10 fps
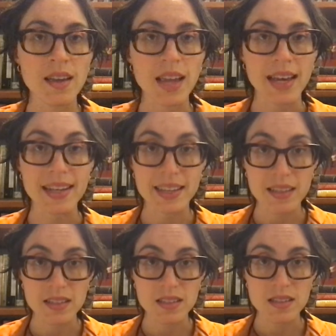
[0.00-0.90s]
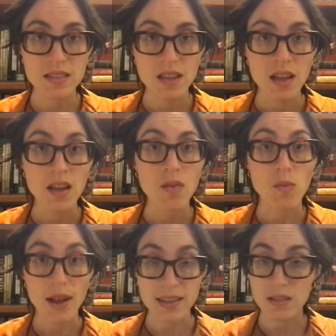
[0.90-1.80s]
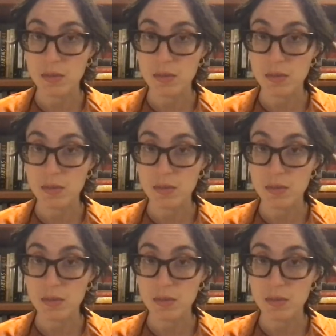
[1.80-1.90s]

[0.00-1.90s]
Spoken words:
It is, rather